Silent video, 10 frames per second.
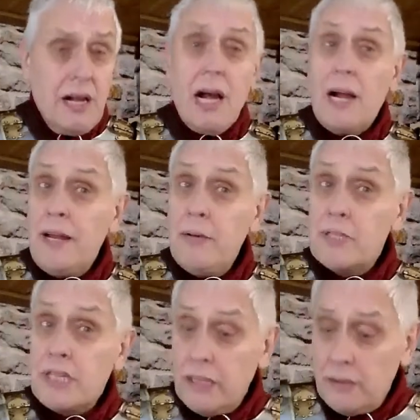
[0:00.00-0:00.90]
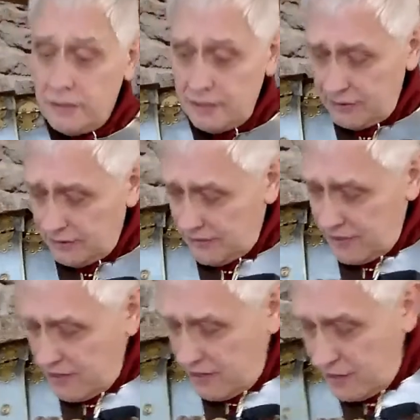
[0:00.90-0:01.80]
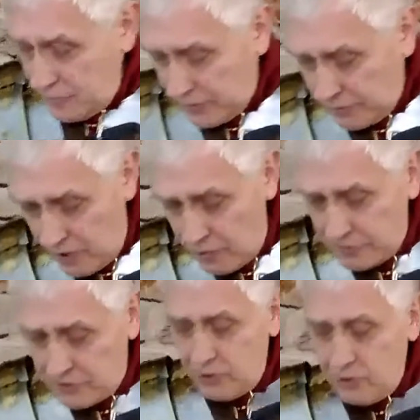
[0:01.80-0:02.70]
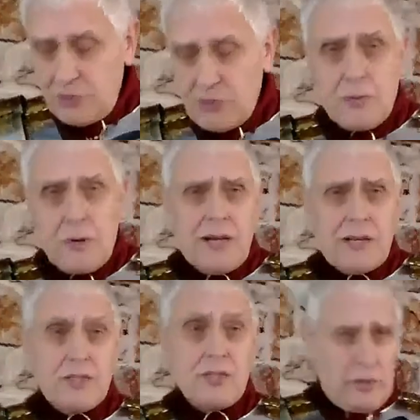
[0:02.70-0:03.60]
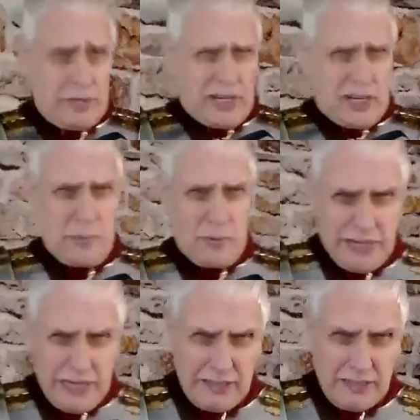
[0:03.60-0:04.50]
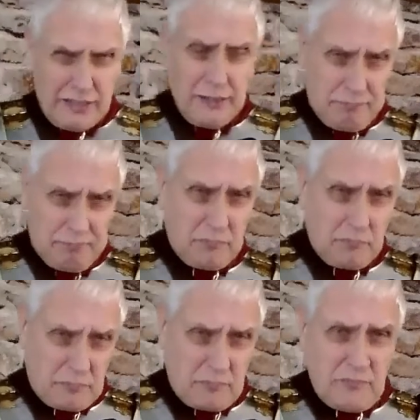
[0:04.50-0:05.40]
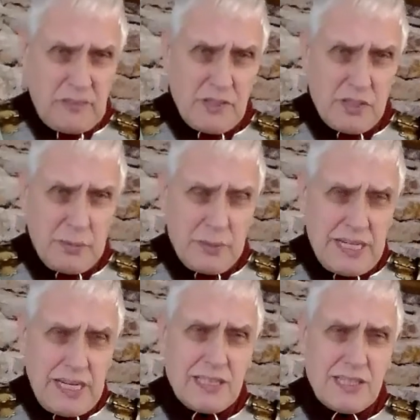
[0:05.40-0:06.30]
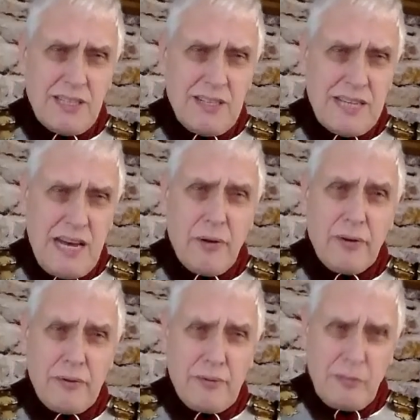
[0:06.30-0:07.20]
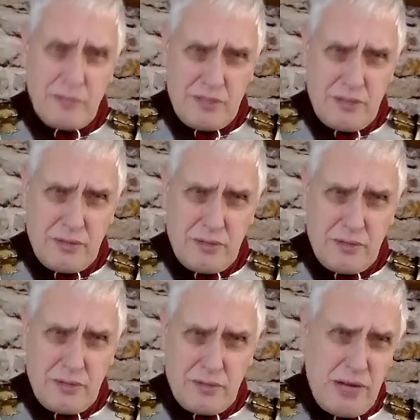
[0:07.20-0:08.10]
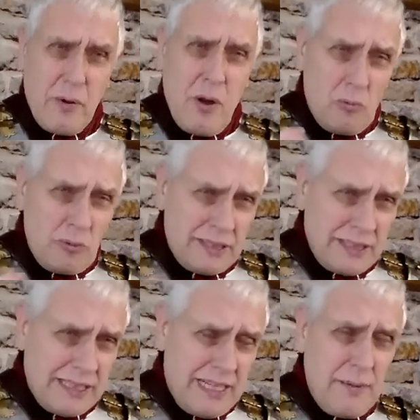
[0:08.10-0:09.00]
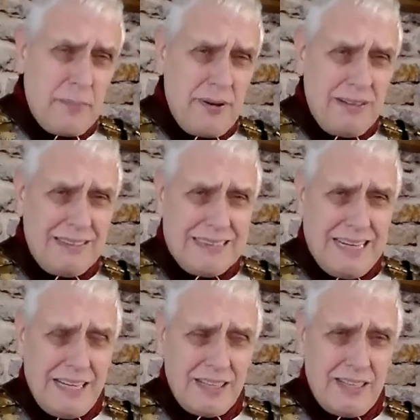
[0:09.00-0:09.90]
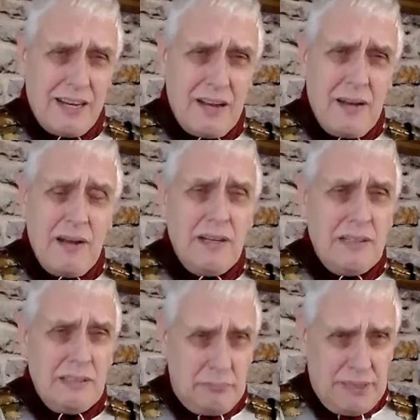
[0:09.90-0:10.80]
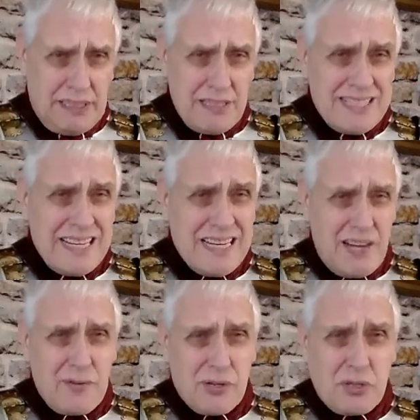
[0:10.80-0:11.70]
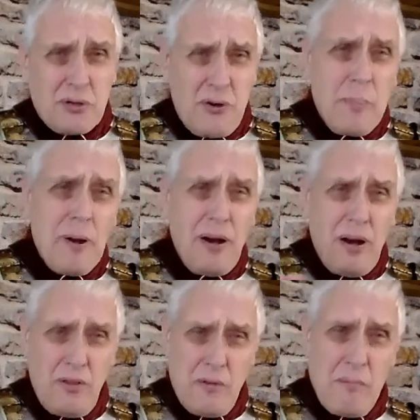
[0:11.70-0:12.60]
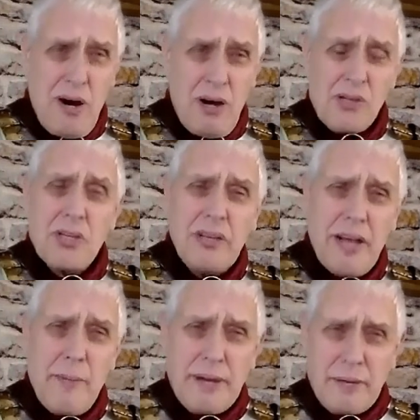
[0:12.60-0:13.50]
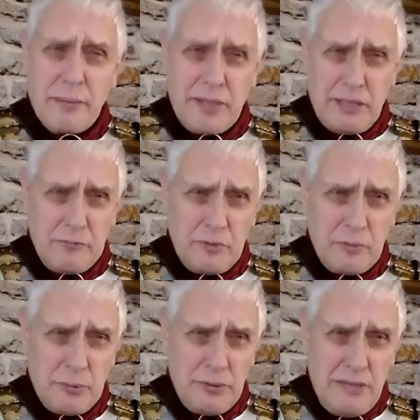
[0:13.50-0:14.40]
And he was killed. But the Roman soldiers were asked, do you want to keep your caligae? Should we take the studs out? And the Roman soldier says, no, we're going to keep the caligae because they give us grip on the march and they become comfortable.